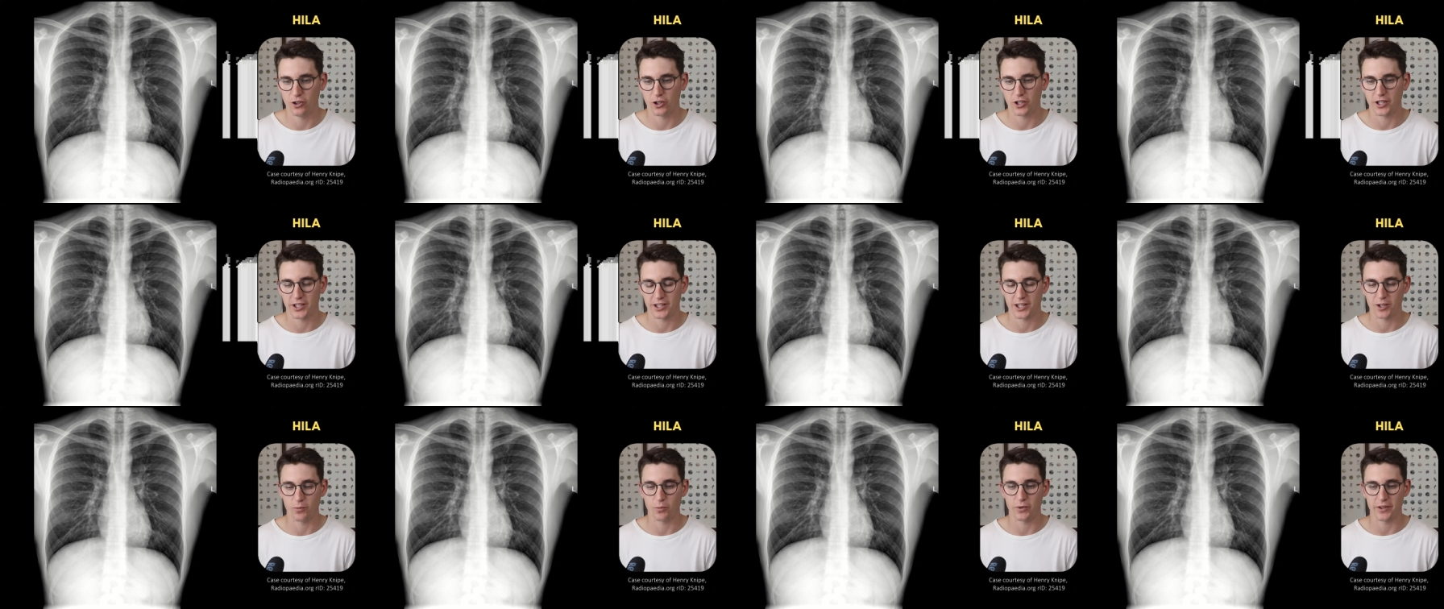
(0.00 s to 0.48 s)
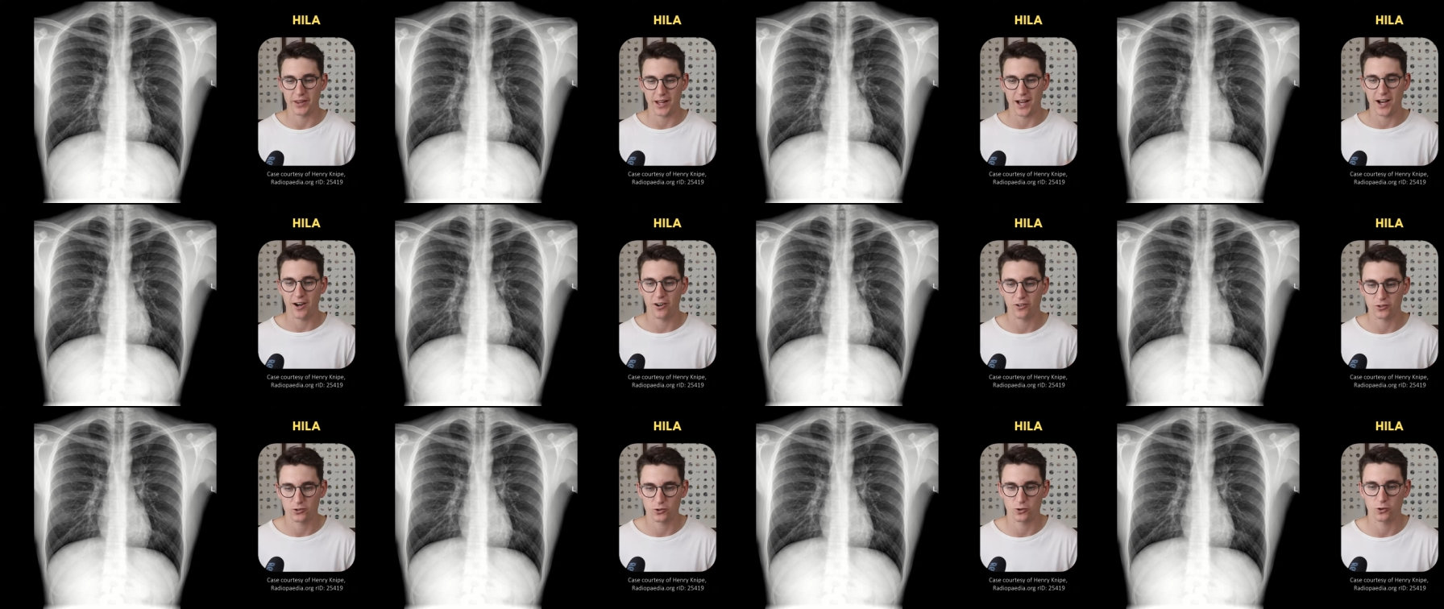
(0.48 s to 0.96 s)
look at them
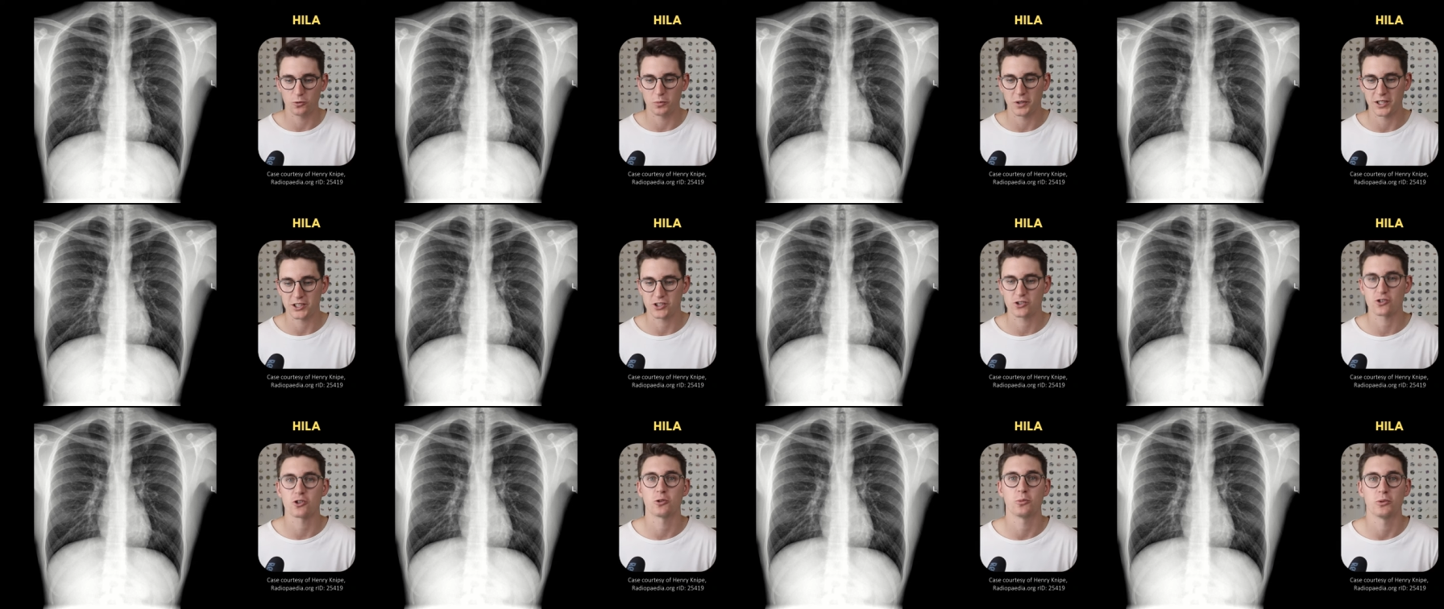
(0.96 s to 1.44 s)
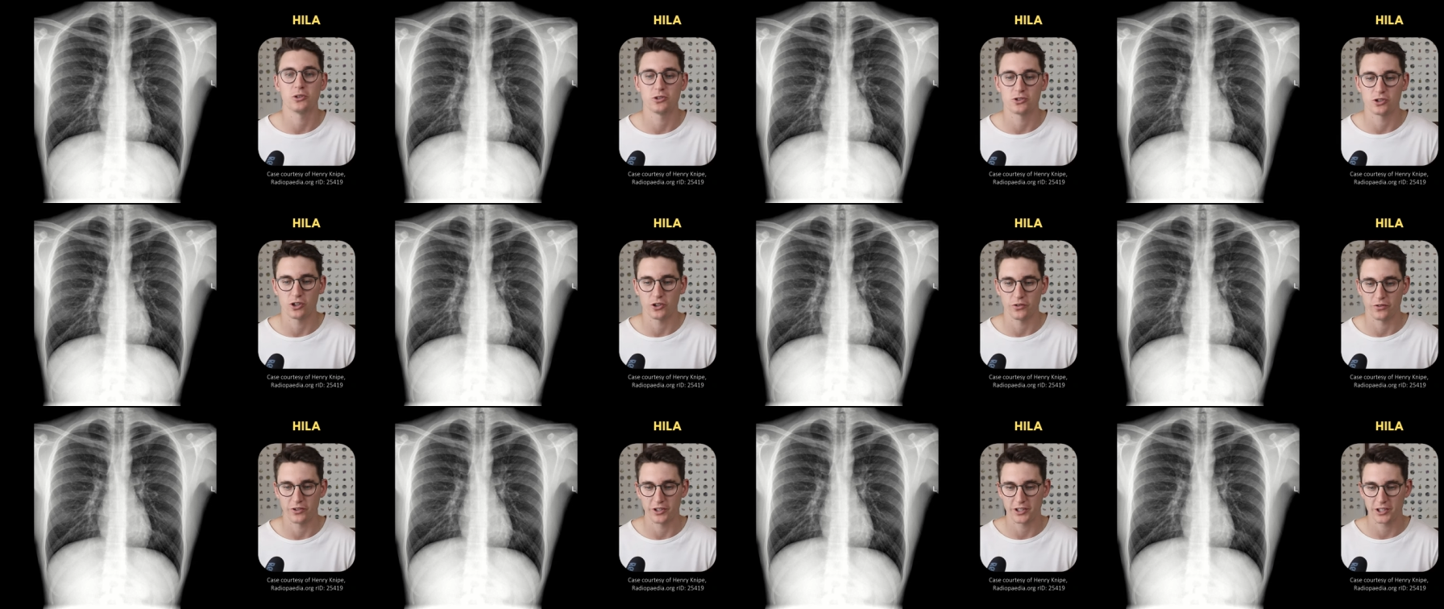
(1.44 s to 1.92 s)
without all my scribbles
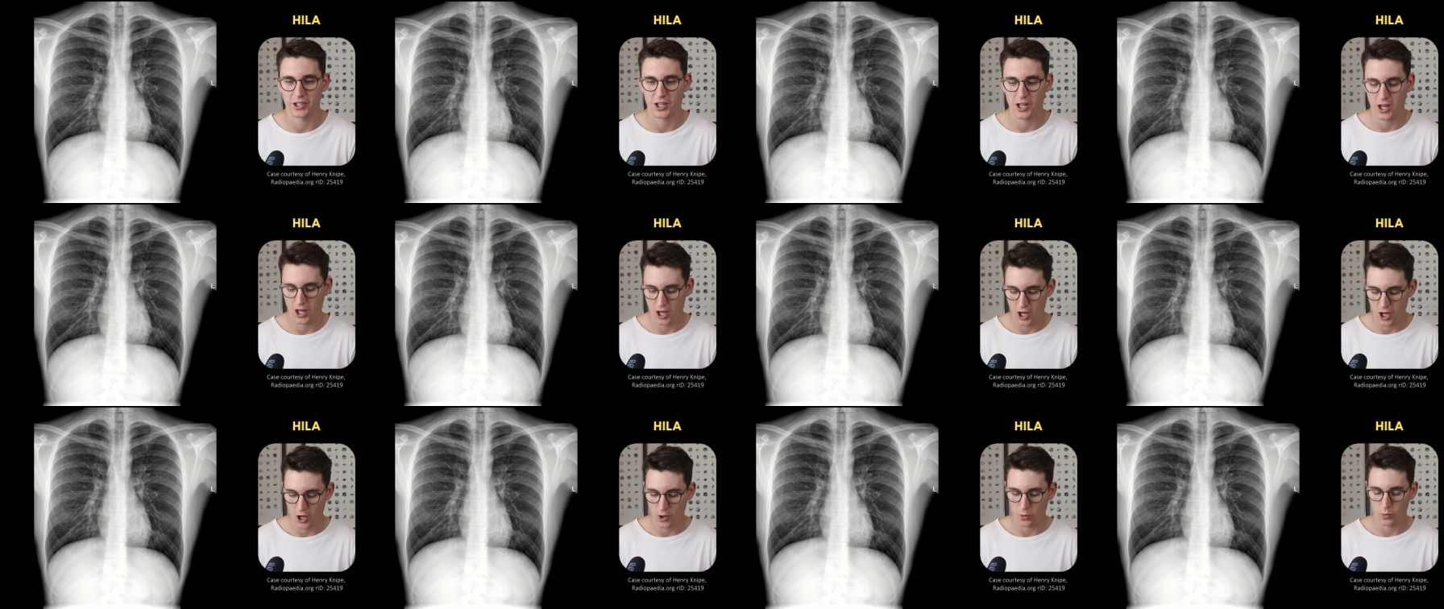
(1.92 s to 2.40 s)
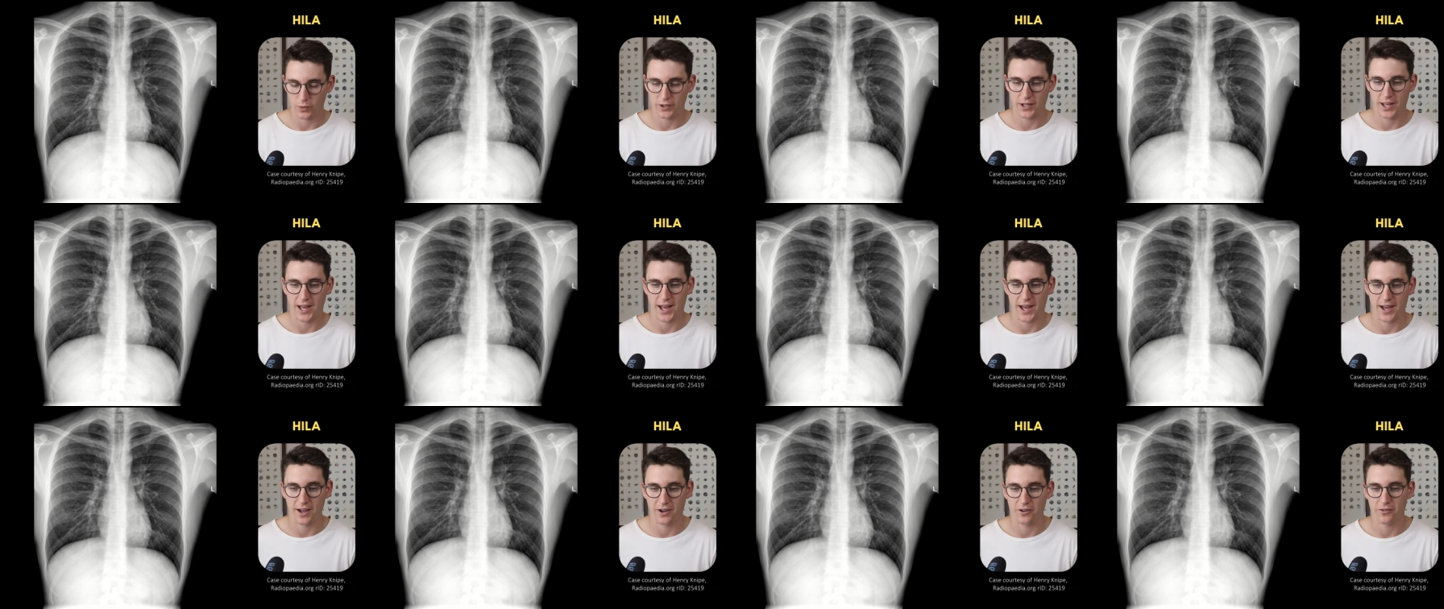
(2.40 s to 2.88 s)
over it. We
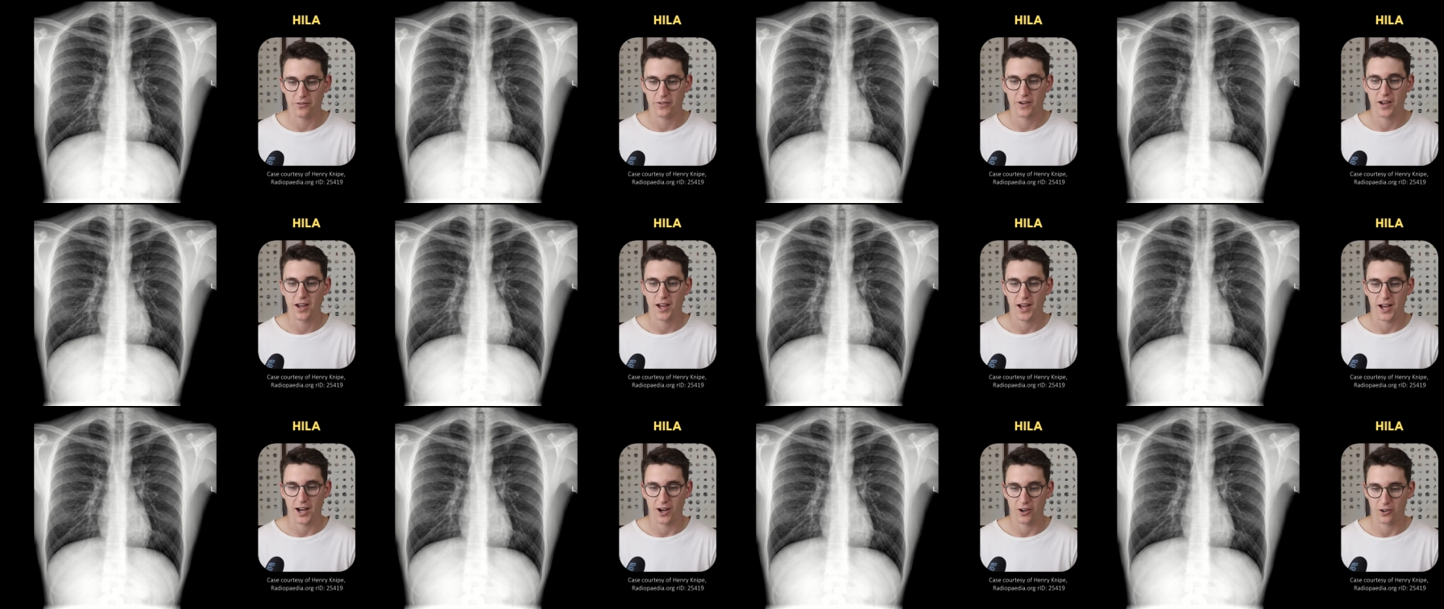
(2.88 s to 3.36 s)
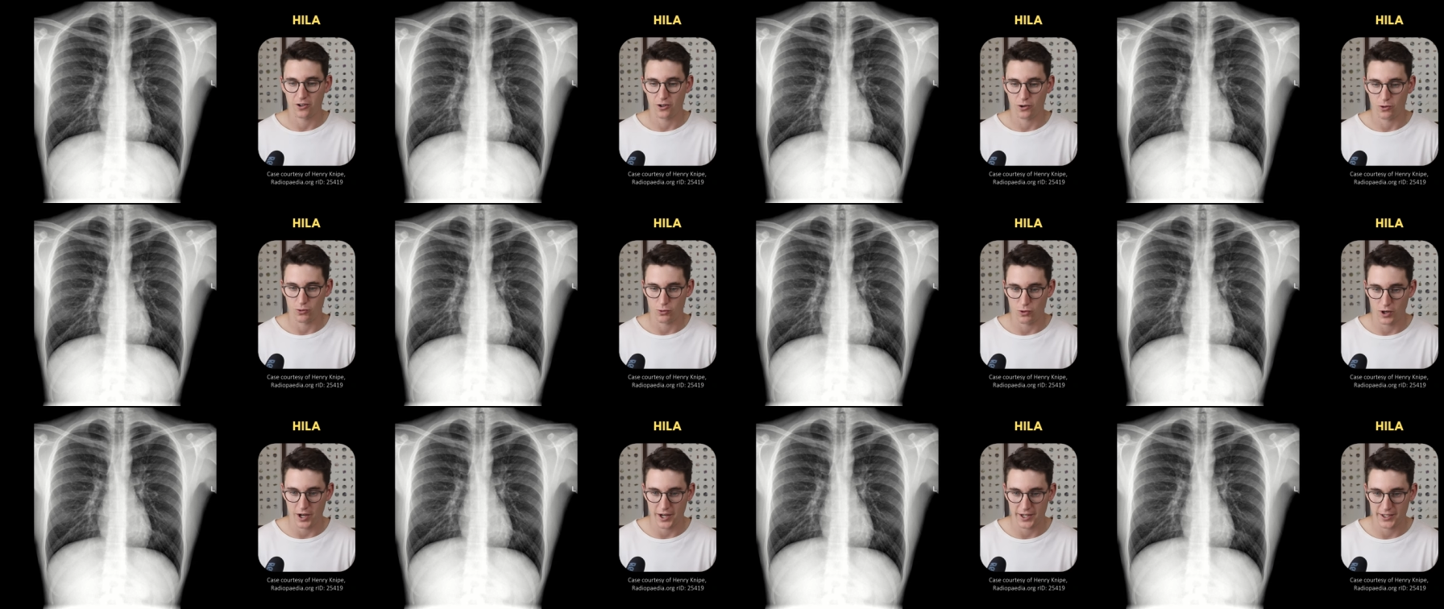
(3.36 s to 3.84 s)
have our
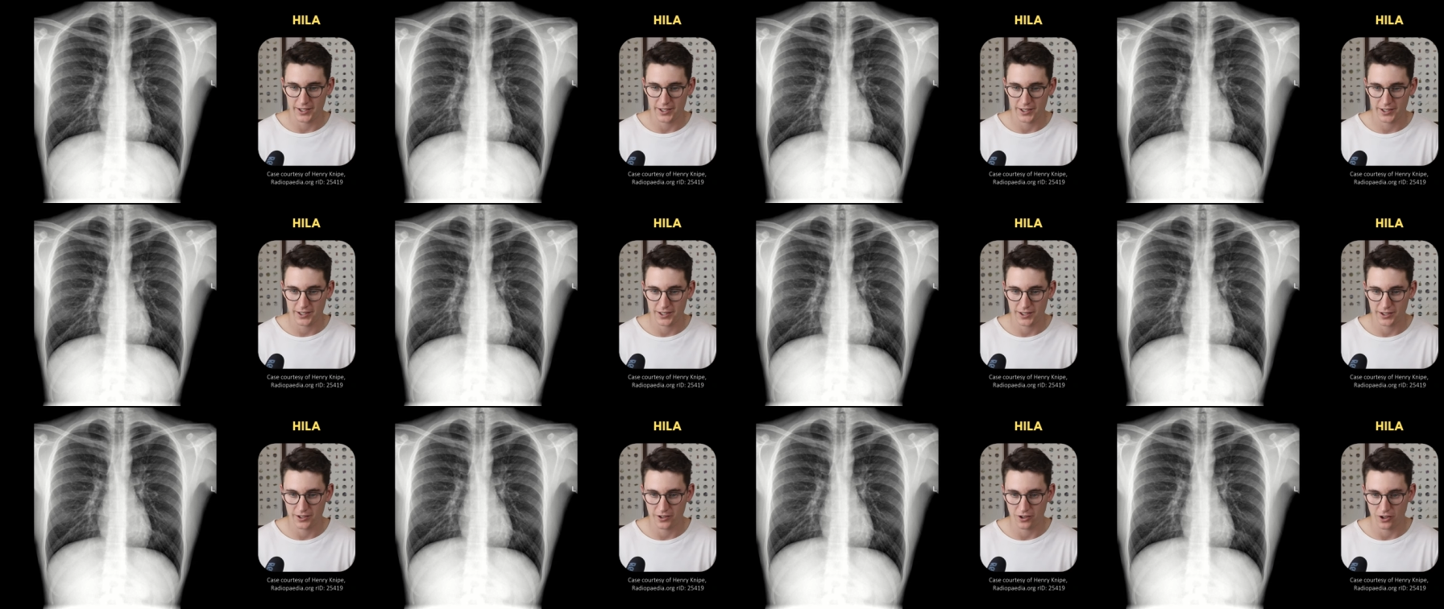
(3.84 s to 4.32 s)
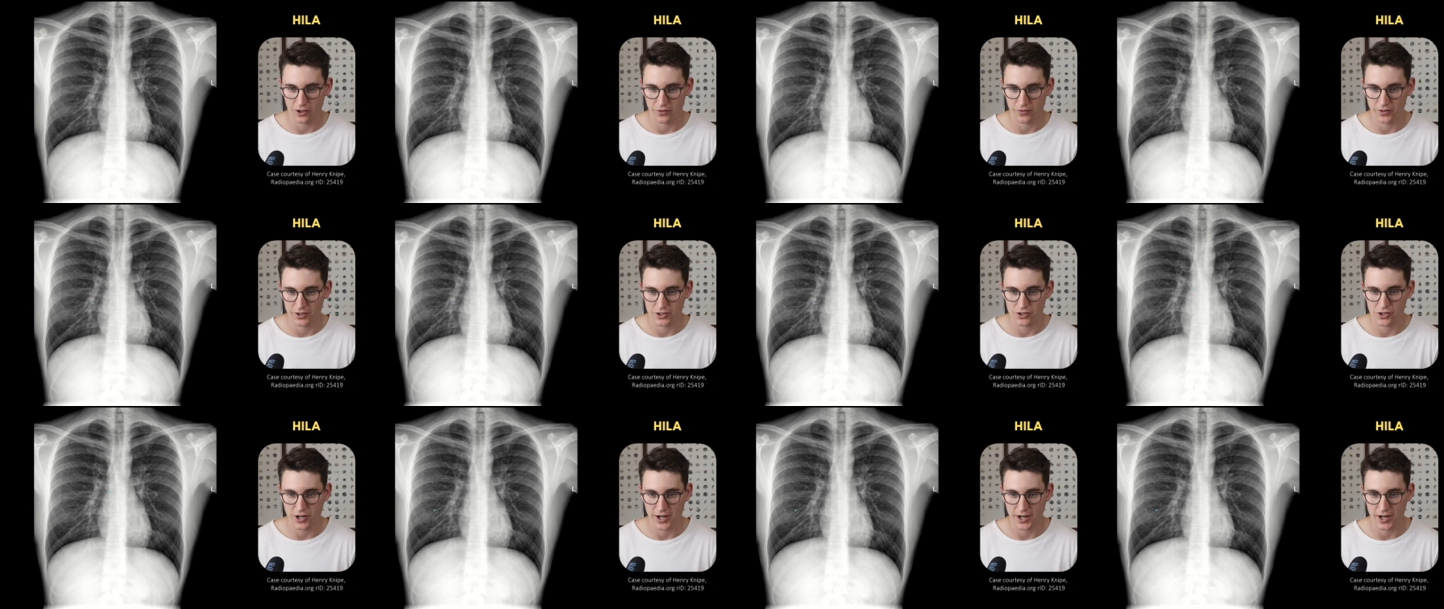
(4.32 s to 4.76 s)
carina here of the